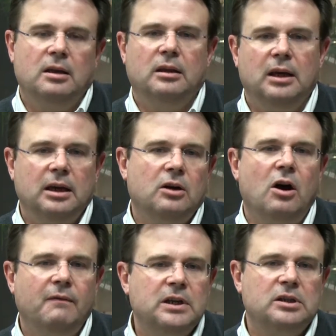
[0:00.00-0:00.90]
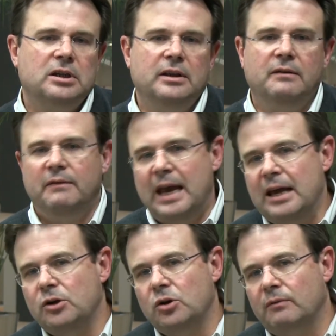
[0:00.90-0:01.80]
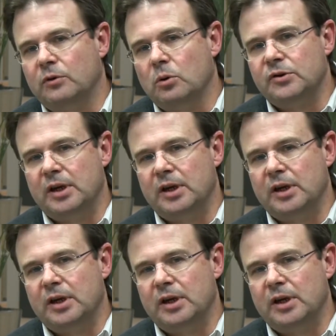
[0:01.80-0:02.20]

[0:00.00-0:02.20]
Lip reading: then obviously the value of your